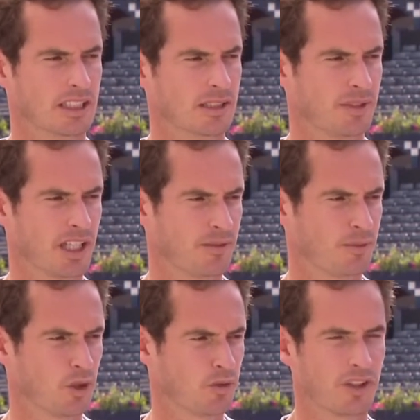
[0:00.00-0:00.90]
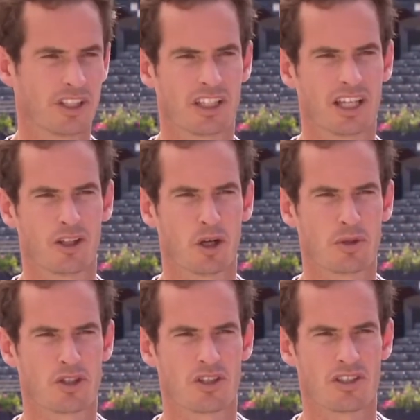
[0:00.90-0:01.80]
yeah, hopefully get the
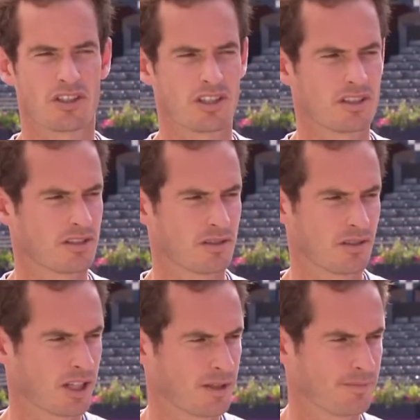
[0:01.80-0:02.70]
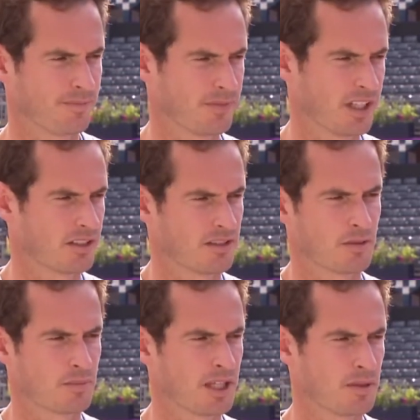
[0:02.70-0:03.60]
opportunity to
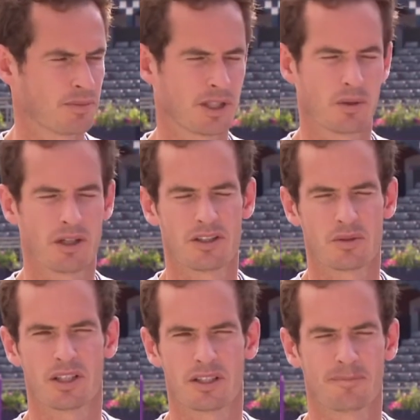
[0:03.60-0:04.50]
compete and play well this week.